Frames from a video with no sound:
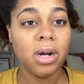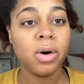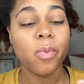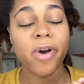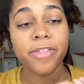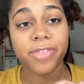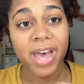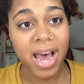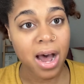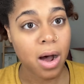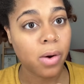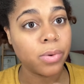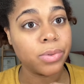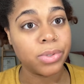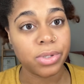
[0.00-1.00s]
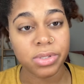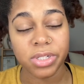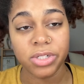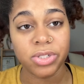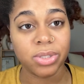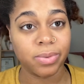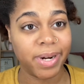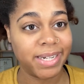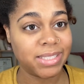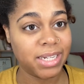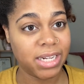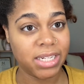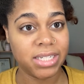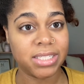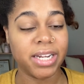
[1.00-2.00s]
without using direct
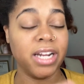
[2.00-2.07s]
heat.